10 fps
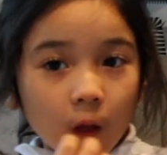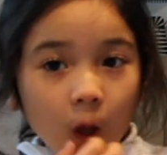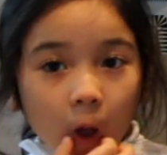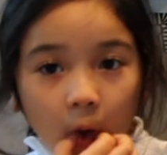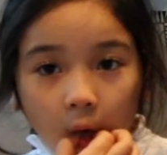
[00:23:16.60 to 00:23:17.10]

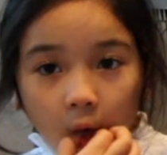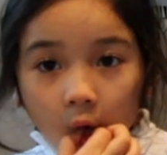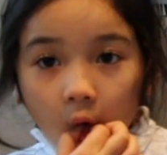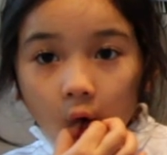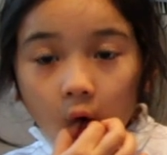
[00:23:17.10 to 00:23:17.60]

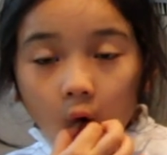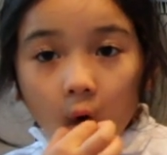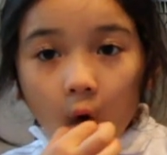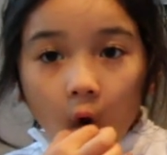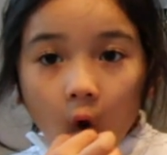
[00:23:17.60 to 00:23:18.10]

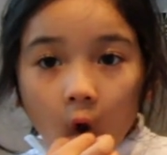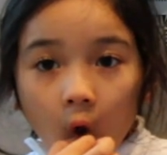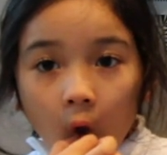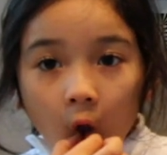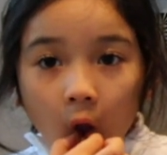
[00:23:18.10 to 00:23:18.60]

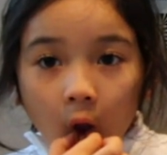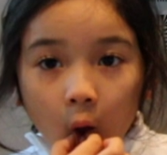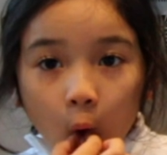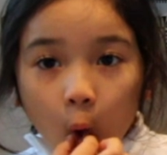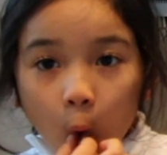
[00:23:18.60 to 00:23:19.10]

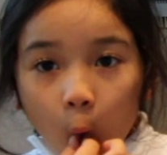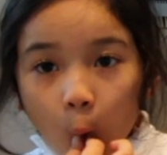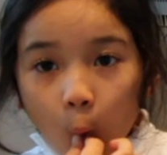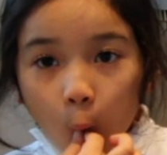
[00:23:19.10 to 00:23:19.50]
(not speaking)